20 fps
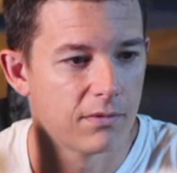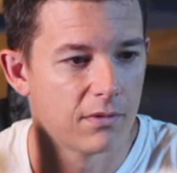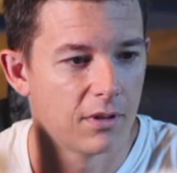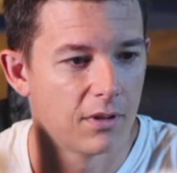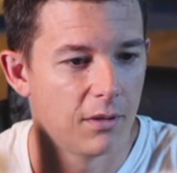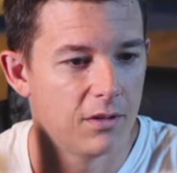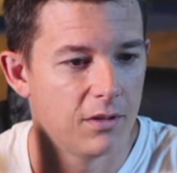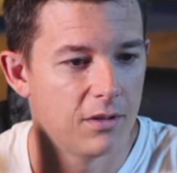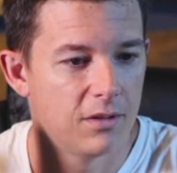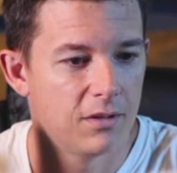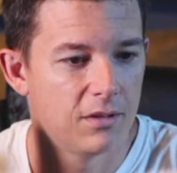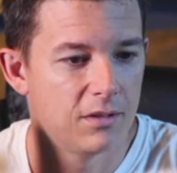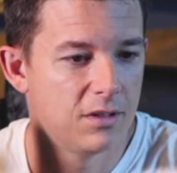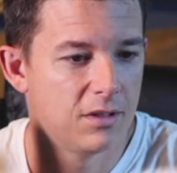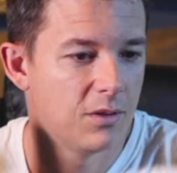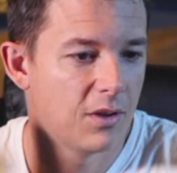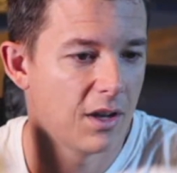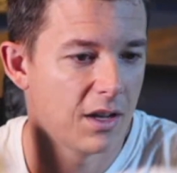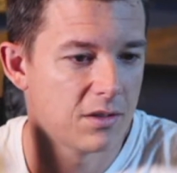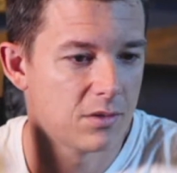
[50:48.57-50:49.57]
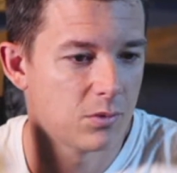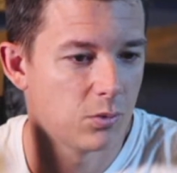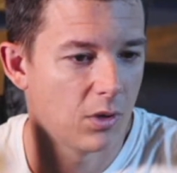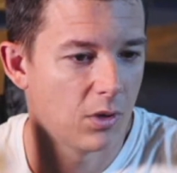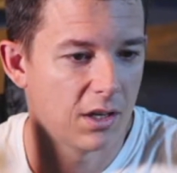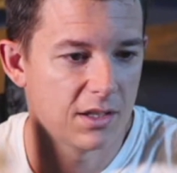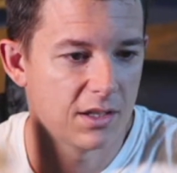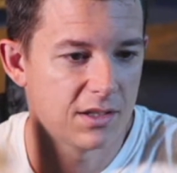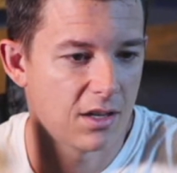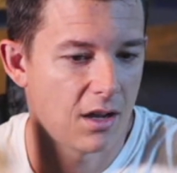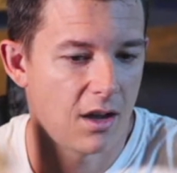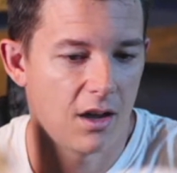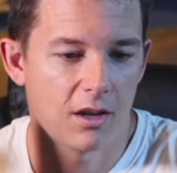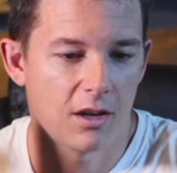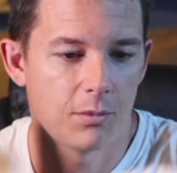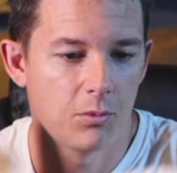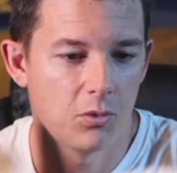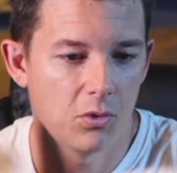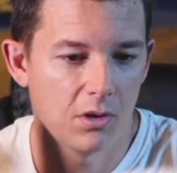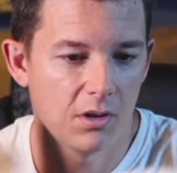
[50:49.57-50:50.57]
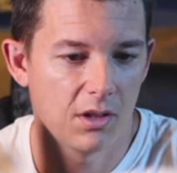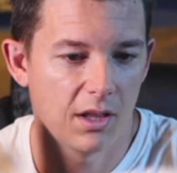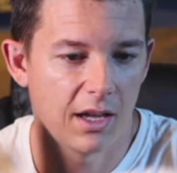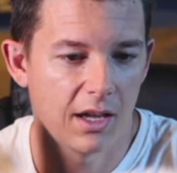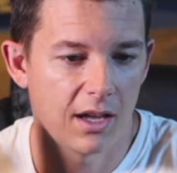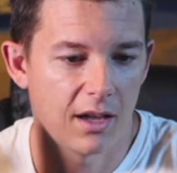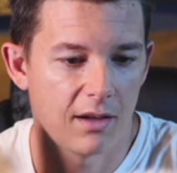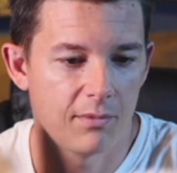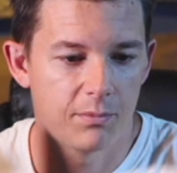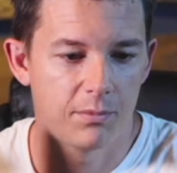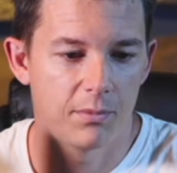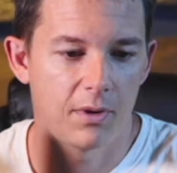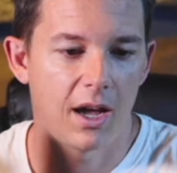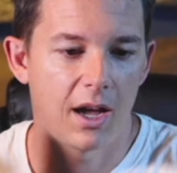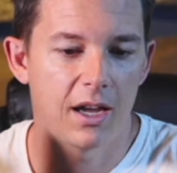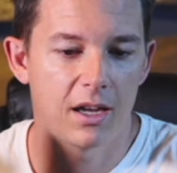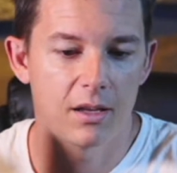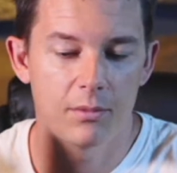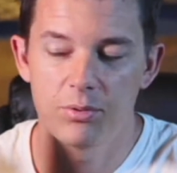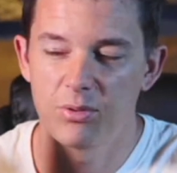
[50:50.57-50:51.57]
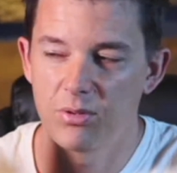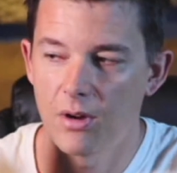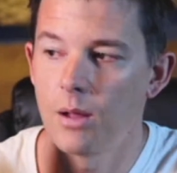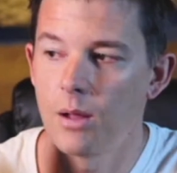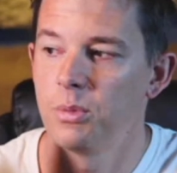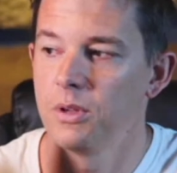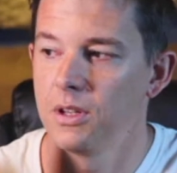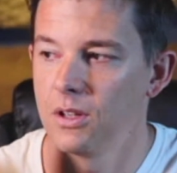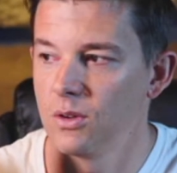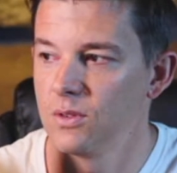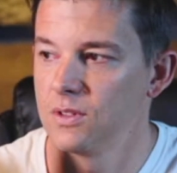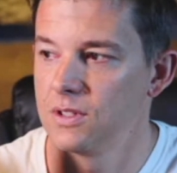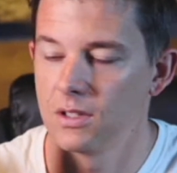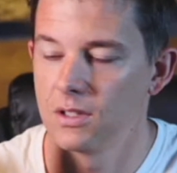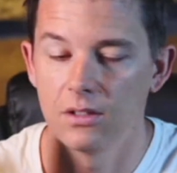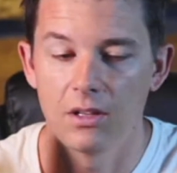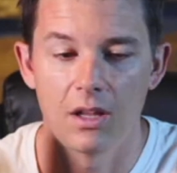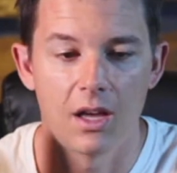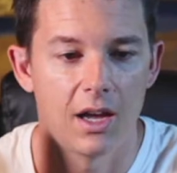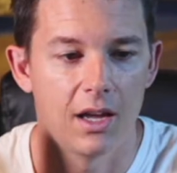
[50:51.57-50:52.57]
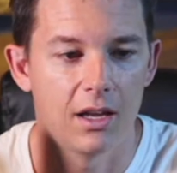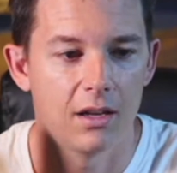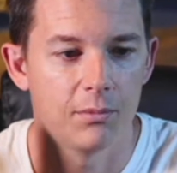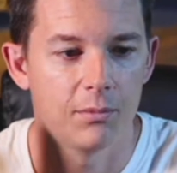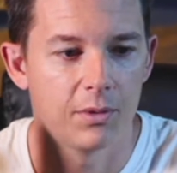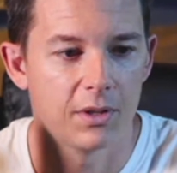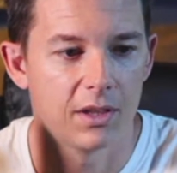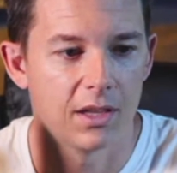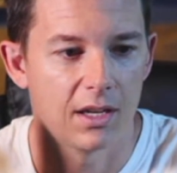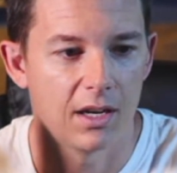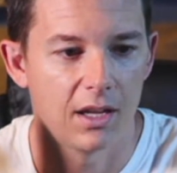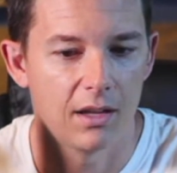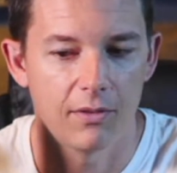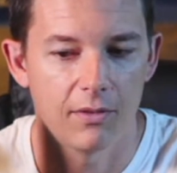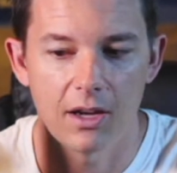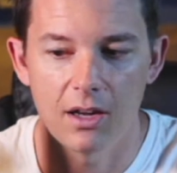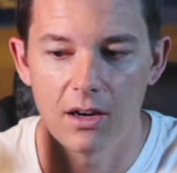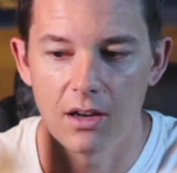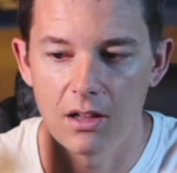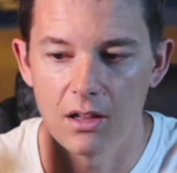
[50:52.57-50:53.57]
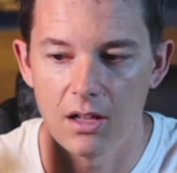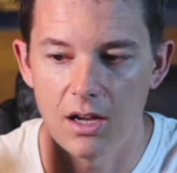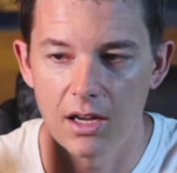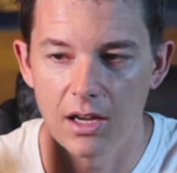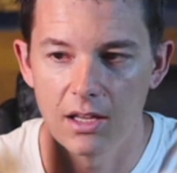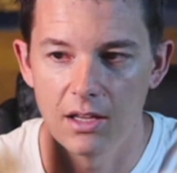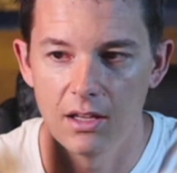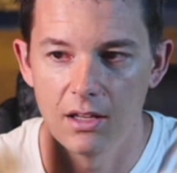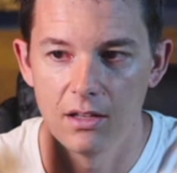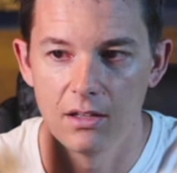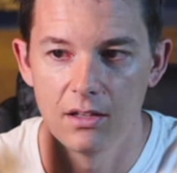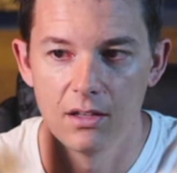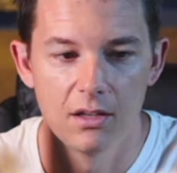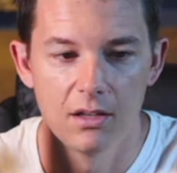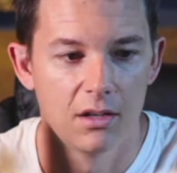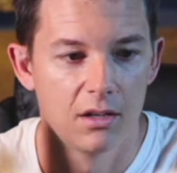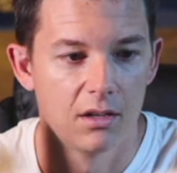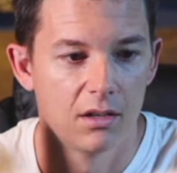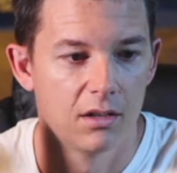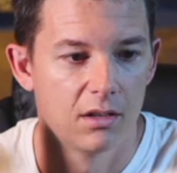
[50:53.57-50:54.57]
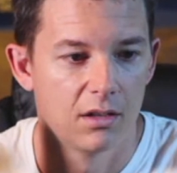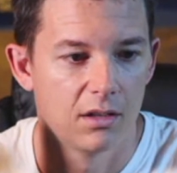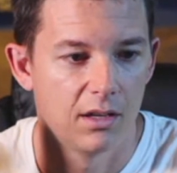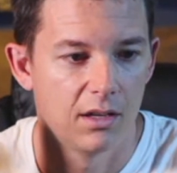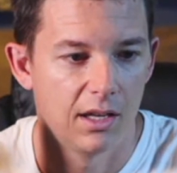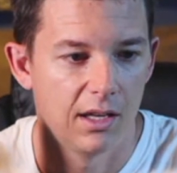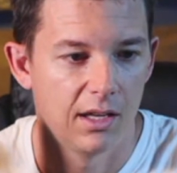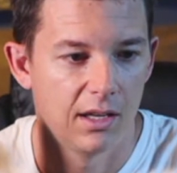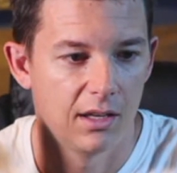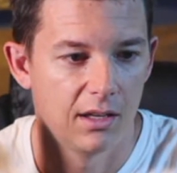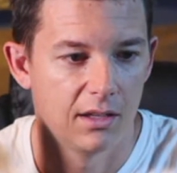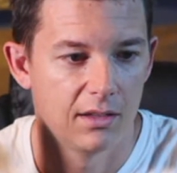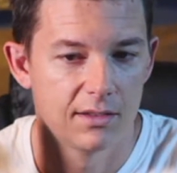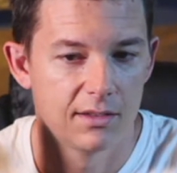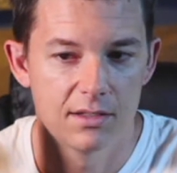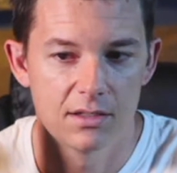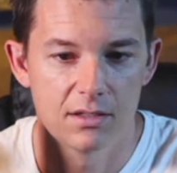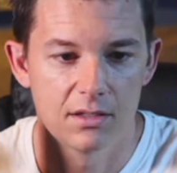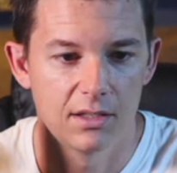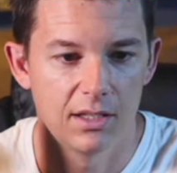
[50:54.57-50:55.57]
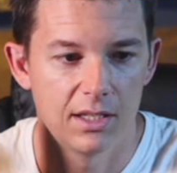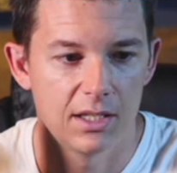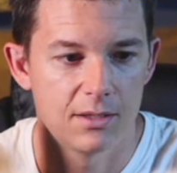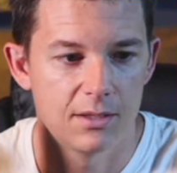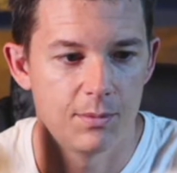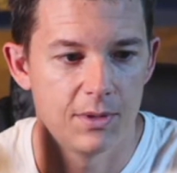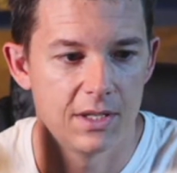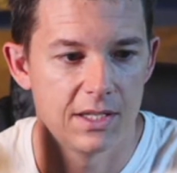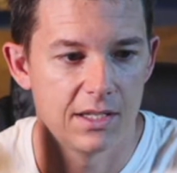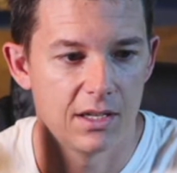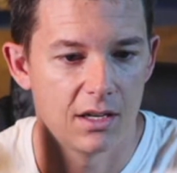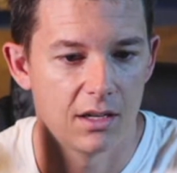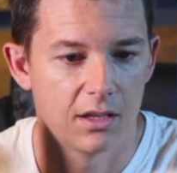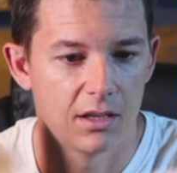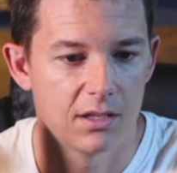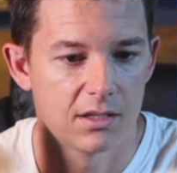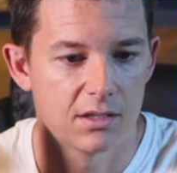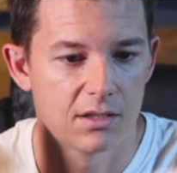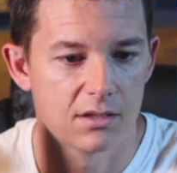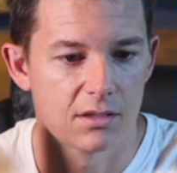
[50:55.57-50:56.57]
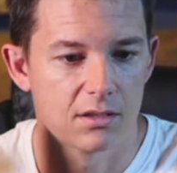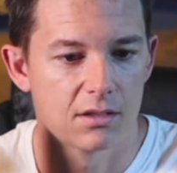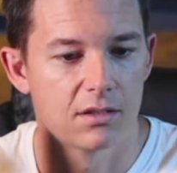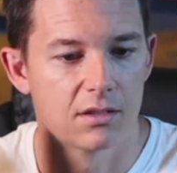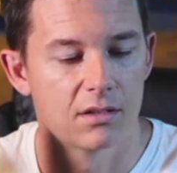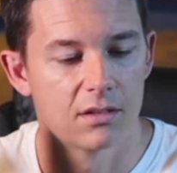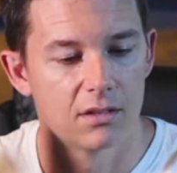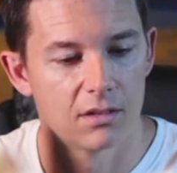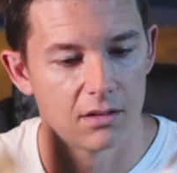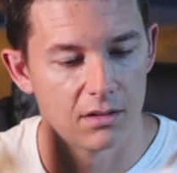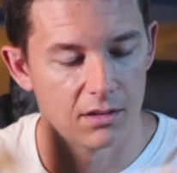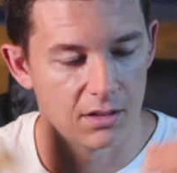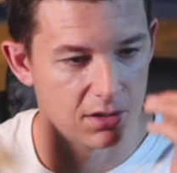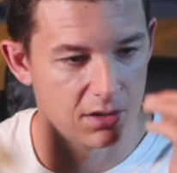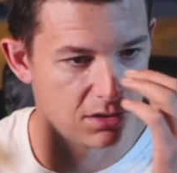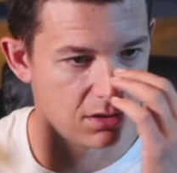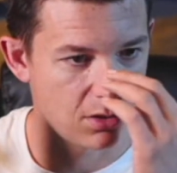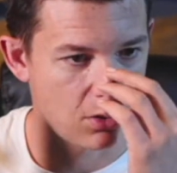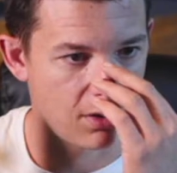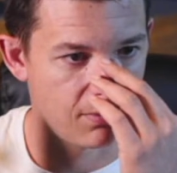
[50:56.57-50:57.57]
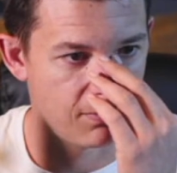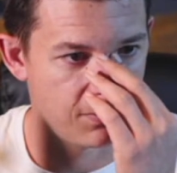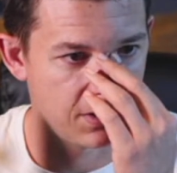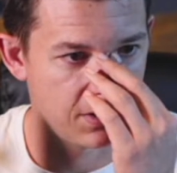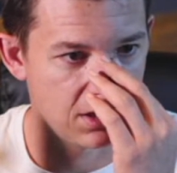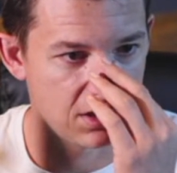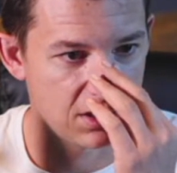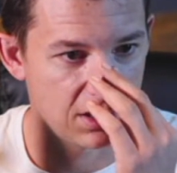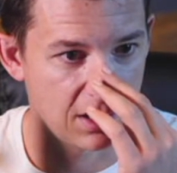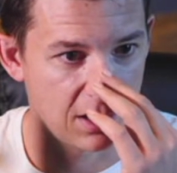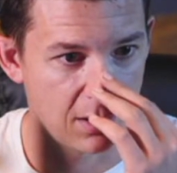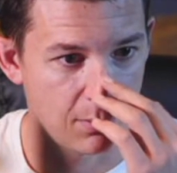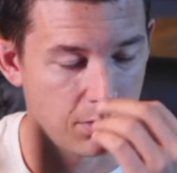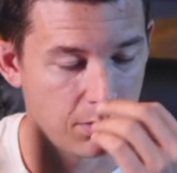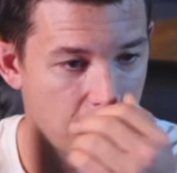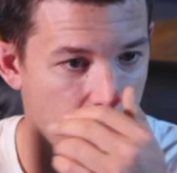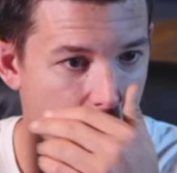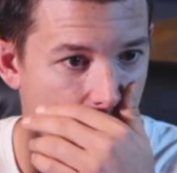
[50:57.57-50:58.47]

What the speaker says: do you guys want to talk more? Like I could probably go till 9, but then I've got to clock in and it gets busy on this show I'm finishing up.